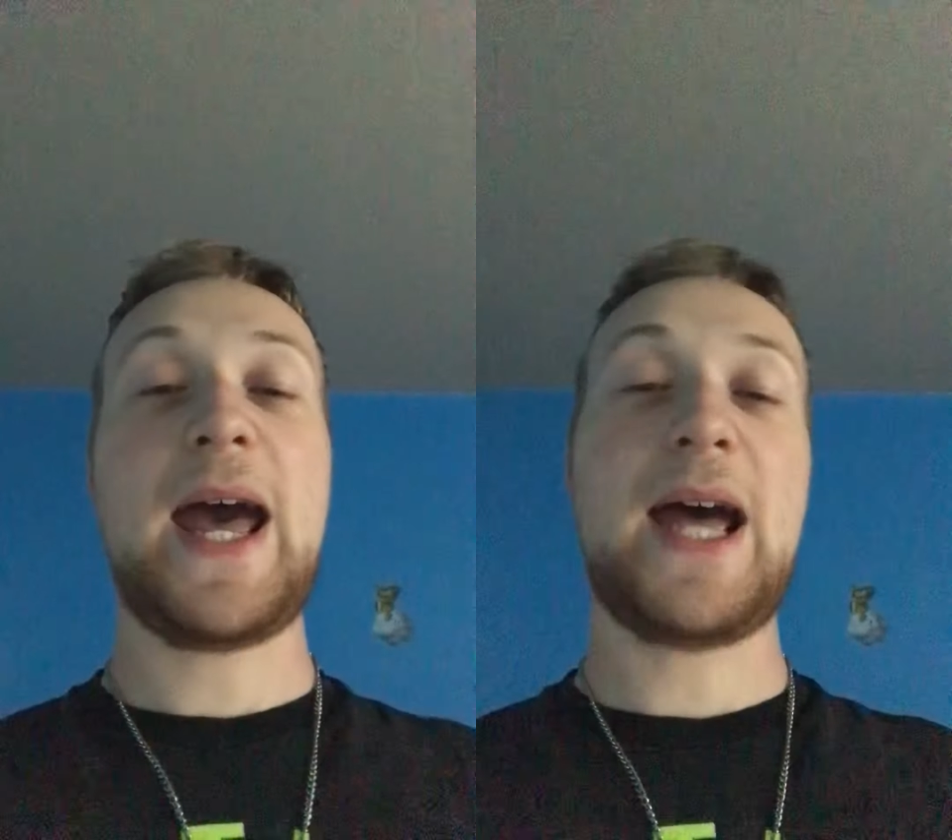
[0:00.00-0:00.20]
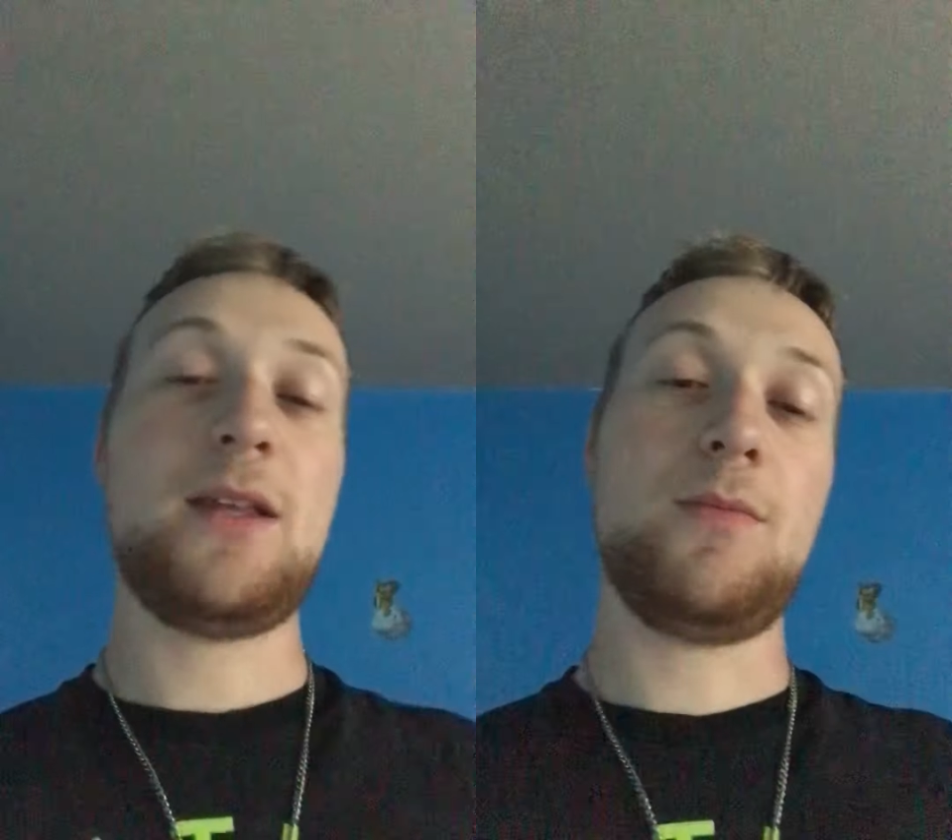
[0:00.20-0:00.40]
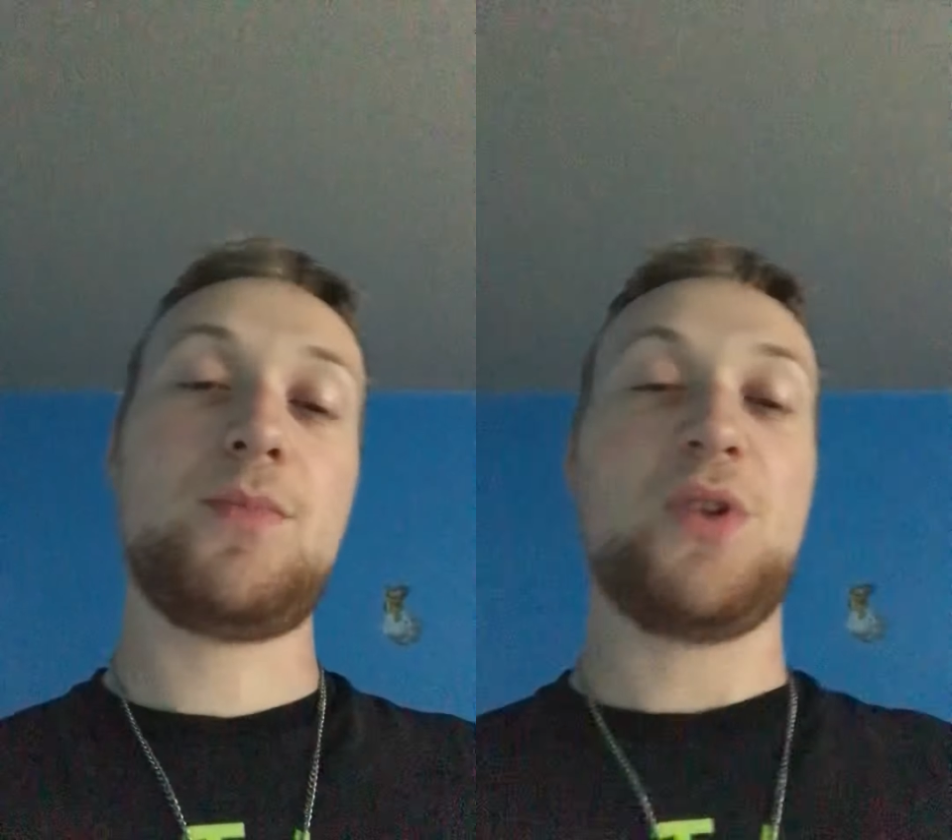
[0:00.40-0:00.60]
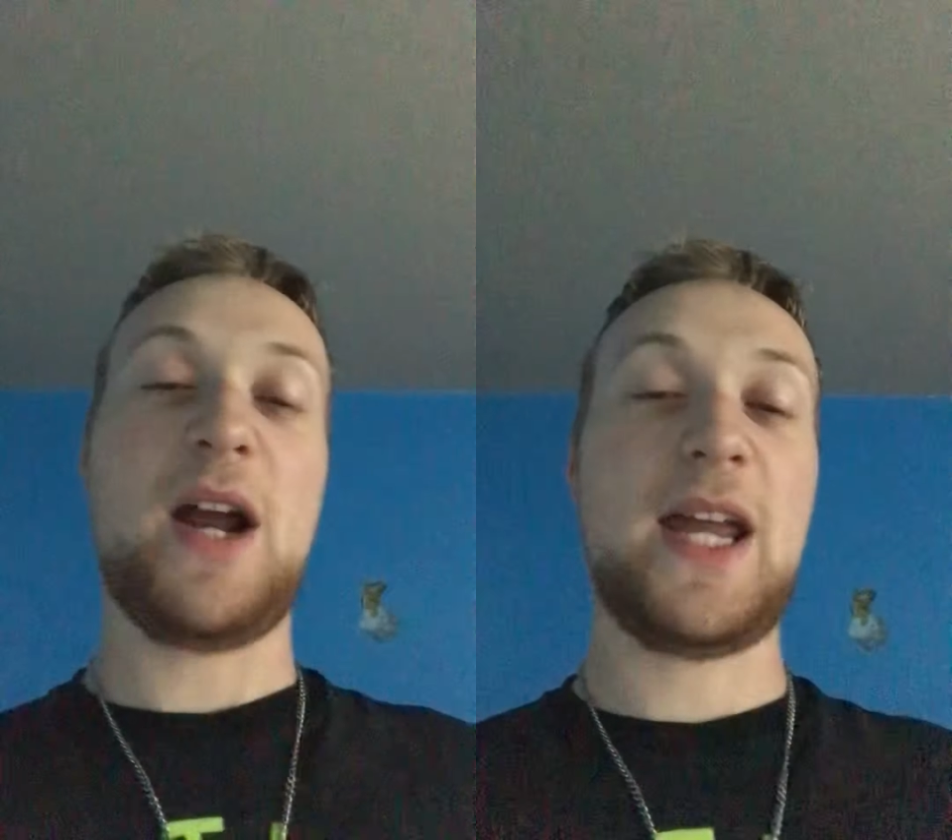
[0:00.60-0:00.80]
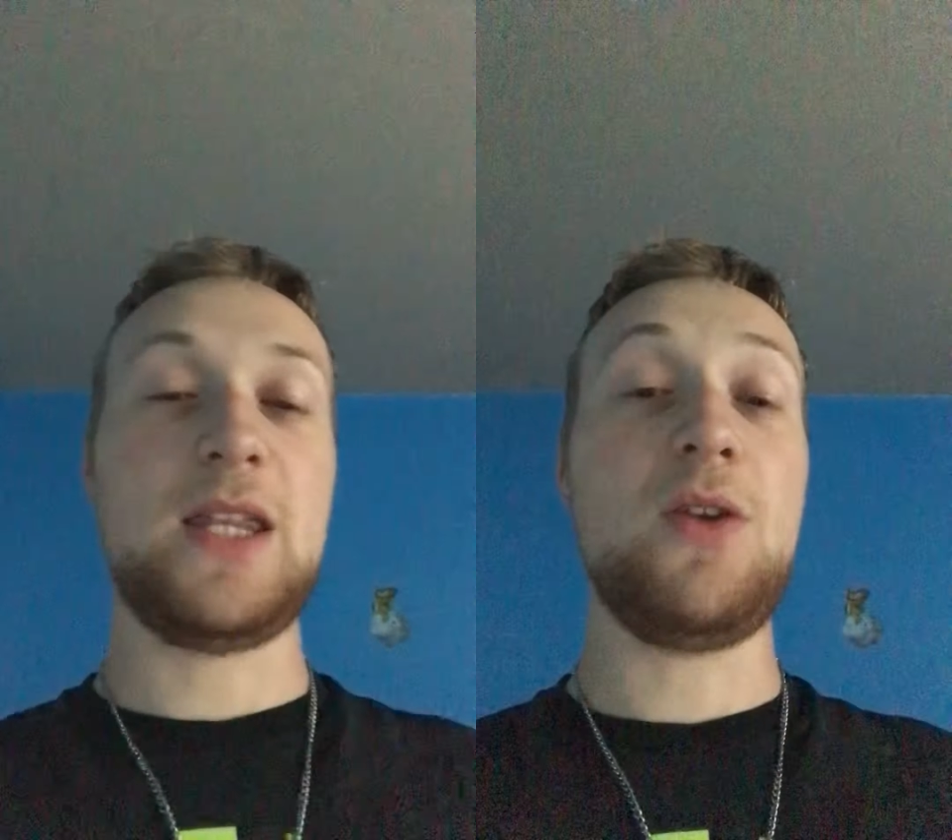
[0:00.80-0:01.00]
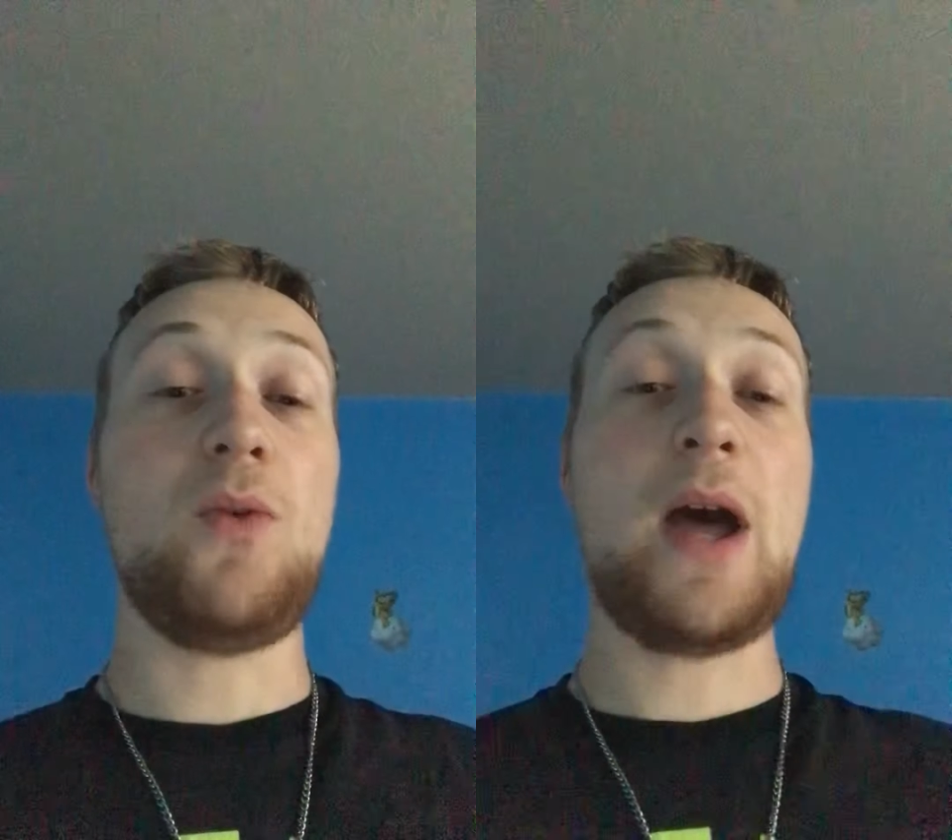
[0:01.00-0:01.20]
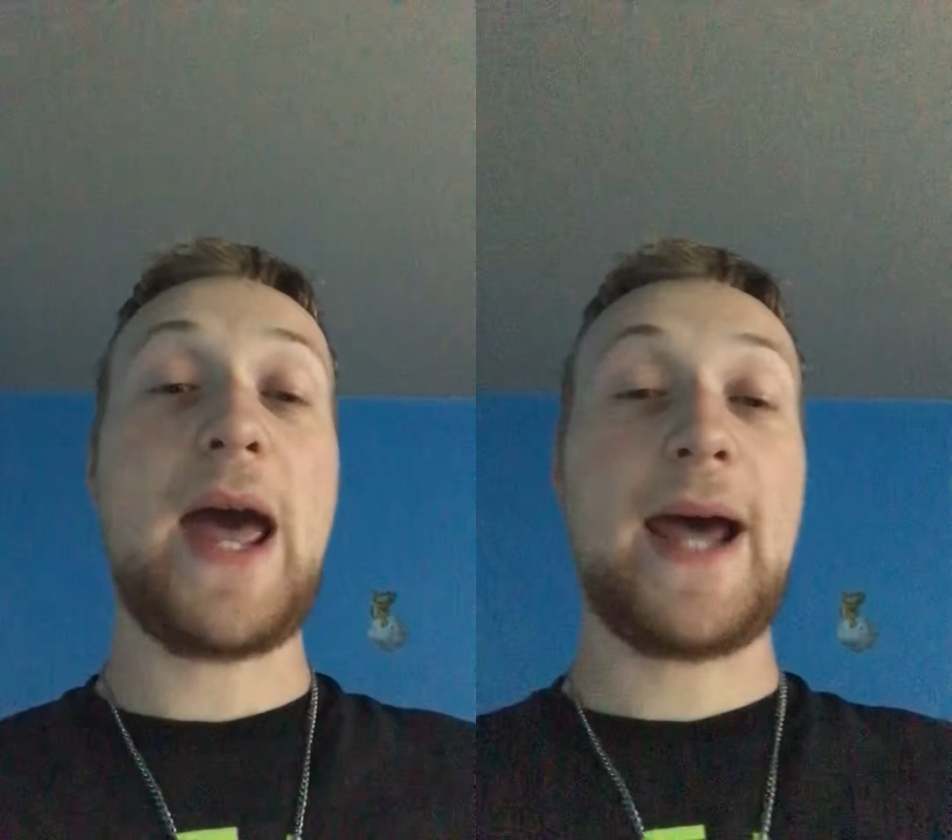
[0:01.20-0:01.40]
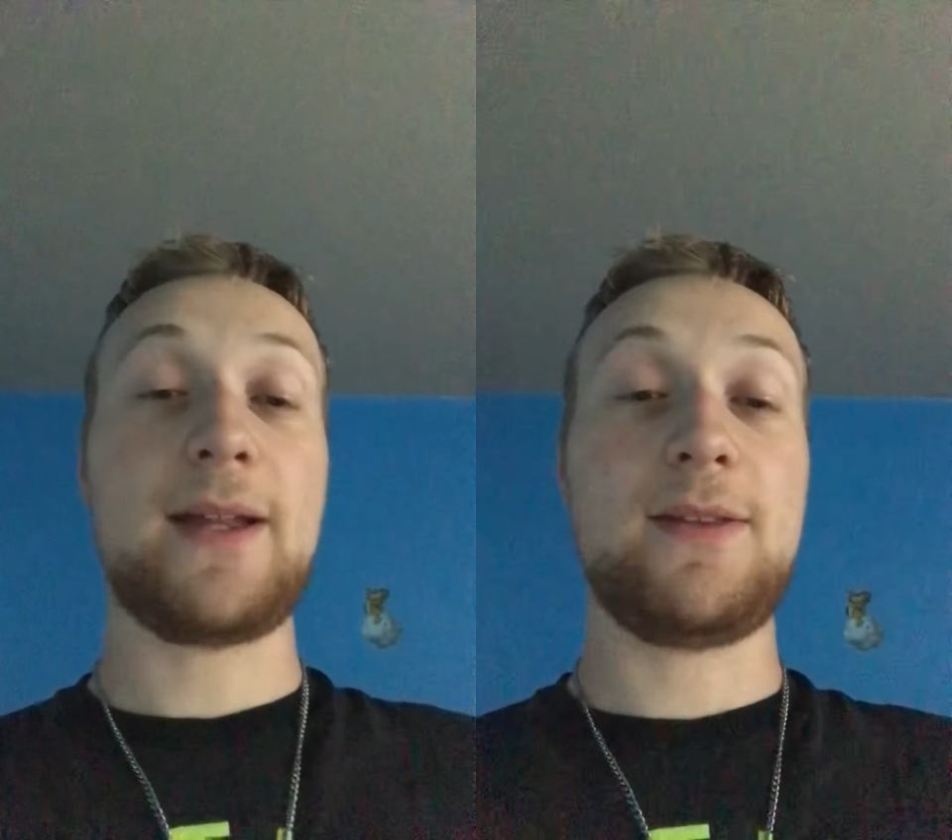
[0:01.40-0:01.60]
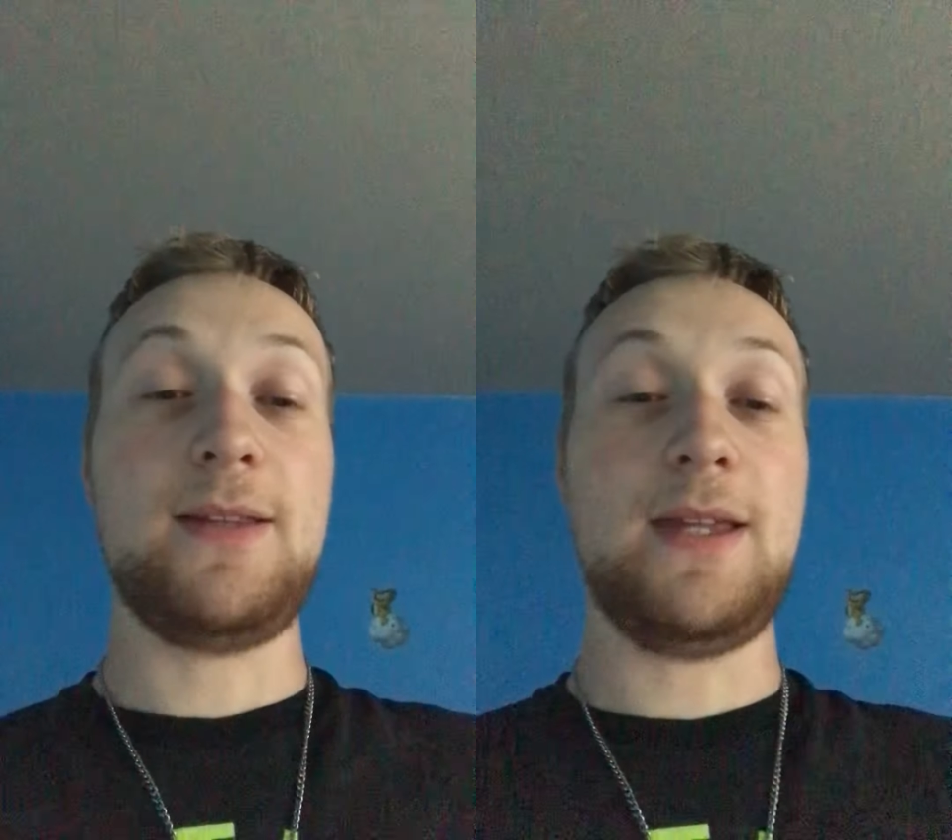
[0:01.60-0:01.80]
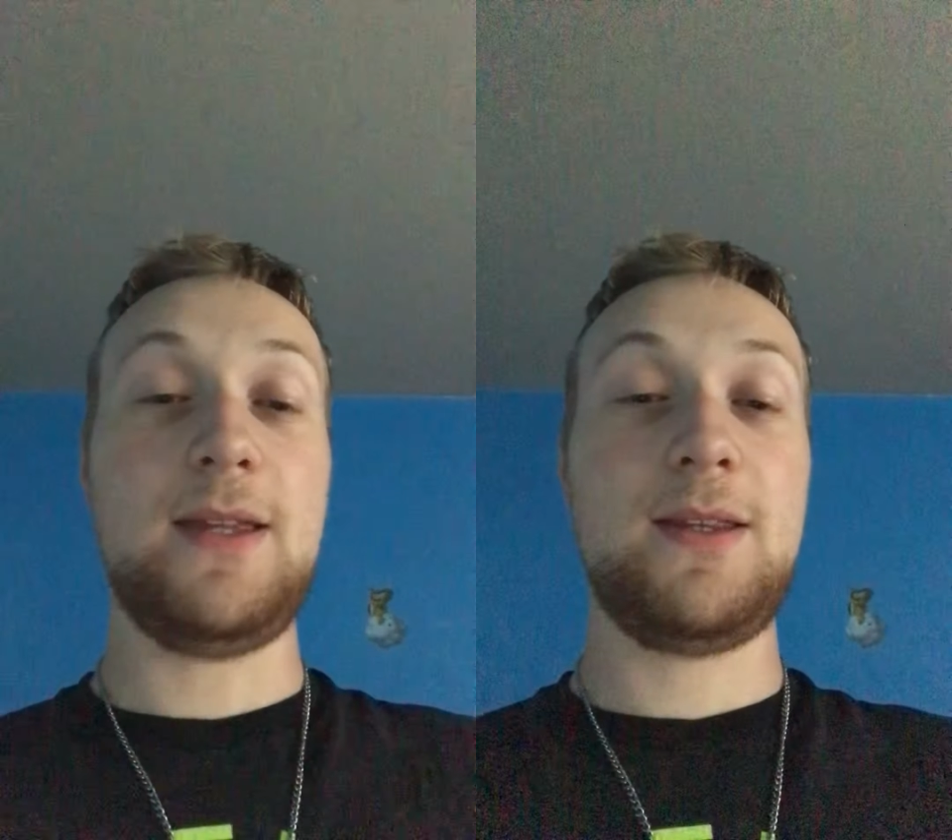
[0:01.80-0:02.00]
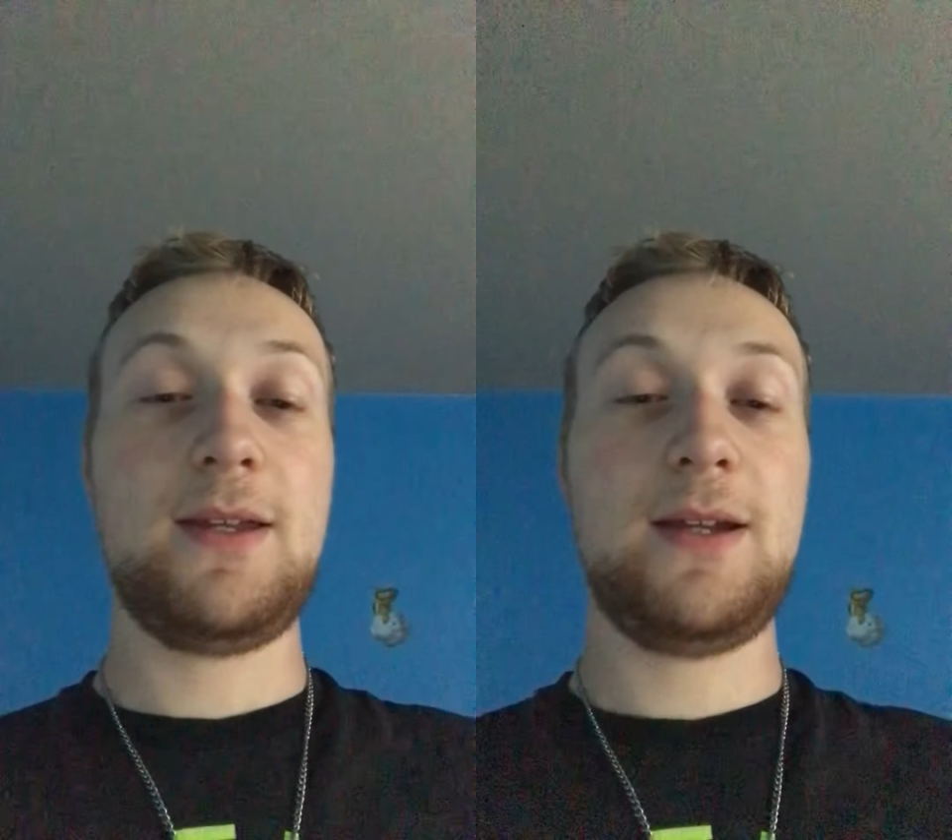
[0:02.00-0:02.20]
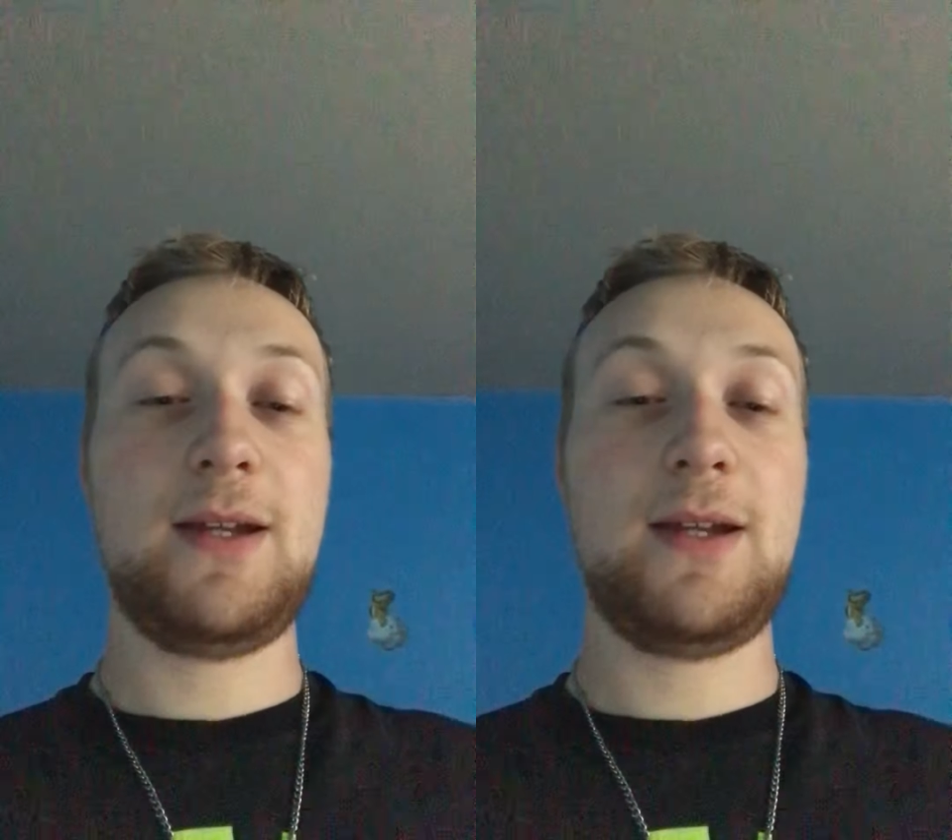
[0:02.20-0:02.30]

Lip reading: had a brand new accident.